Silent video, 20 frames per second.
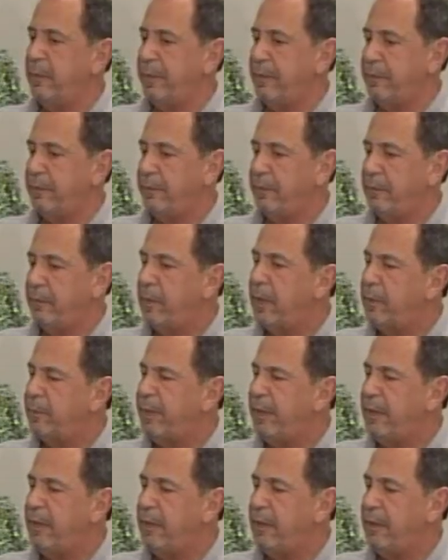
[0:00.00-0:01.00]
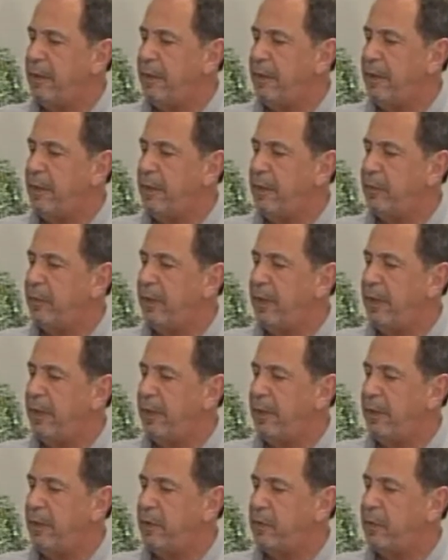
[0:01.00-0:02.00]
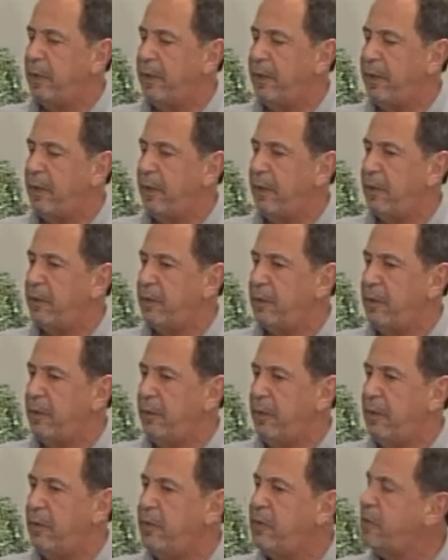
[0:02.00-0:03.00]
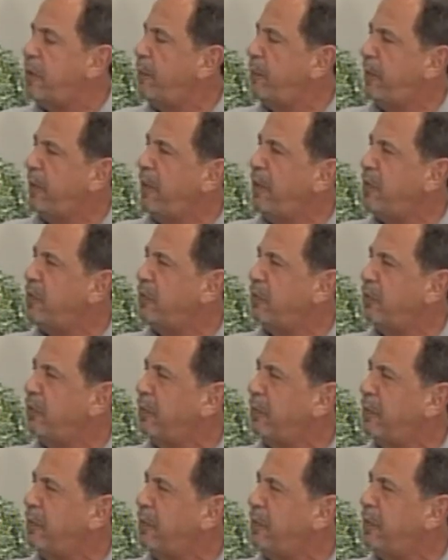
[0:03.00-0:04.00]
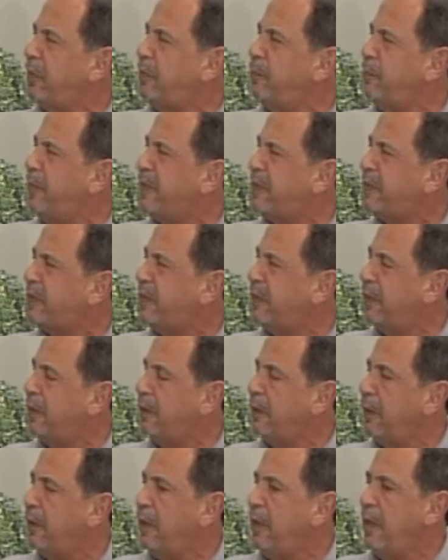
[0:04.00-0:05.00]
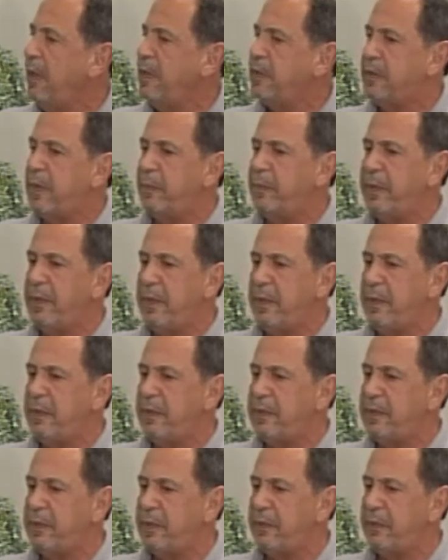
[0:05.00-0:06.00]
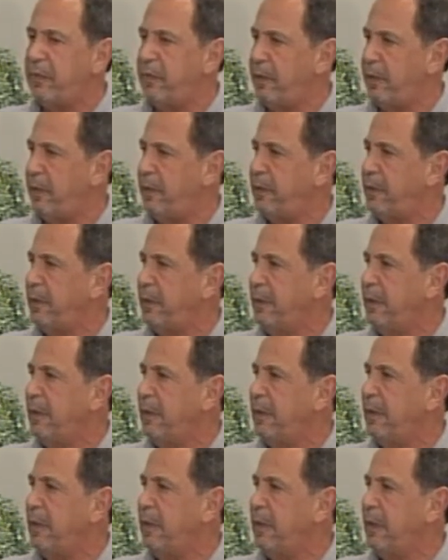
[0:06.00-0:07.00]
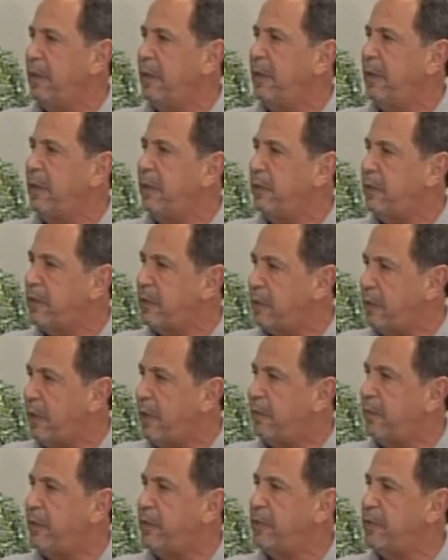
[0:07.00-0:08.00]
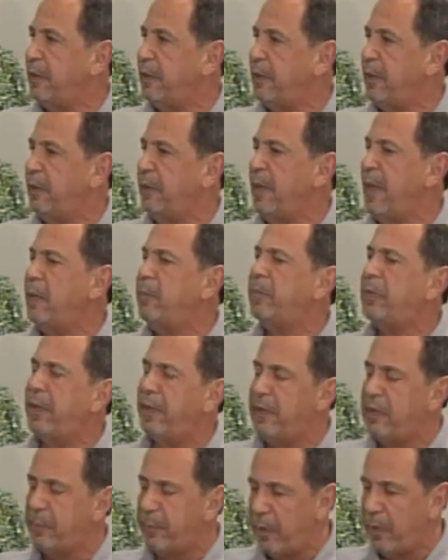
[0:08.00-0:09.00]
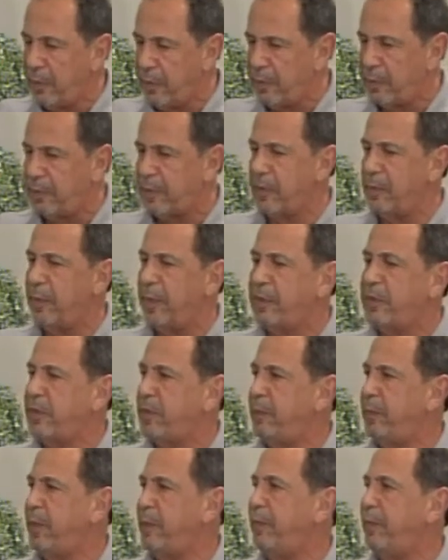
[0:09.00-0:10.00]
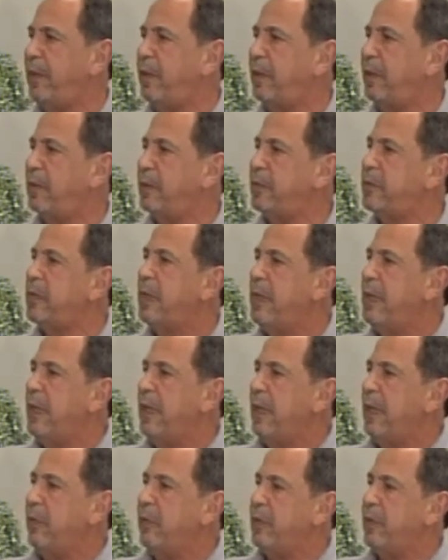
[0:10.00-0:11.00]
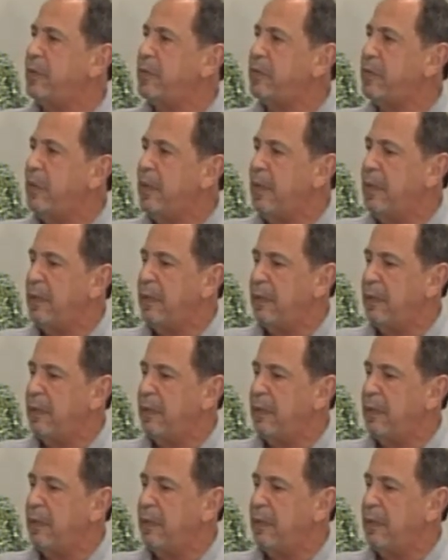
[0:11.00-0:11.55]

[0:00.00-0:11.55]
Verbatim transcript: the past. But, but in the in the play, there's one character who knows something is missing, something is different, and he discovers it. And that play spoke so much to me because it was